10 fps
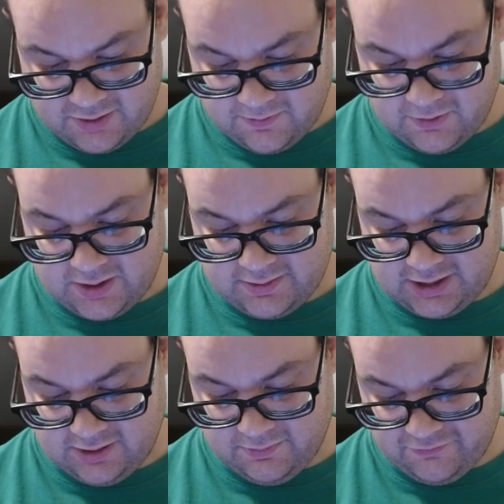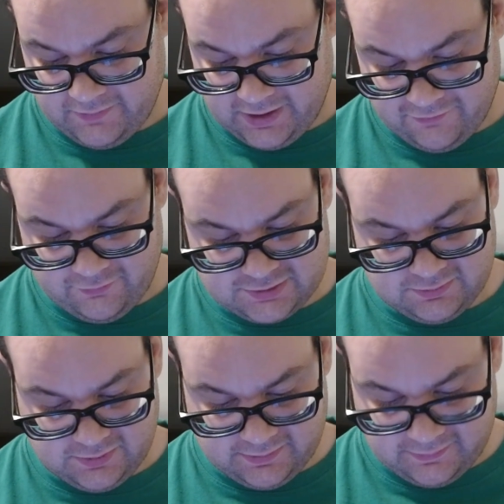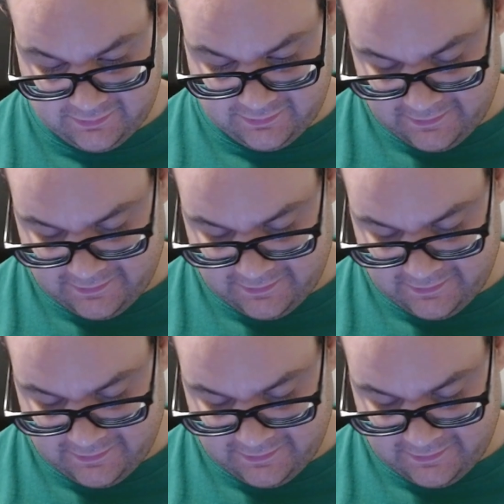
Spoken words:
Barbed Wire, comic from Air Force One.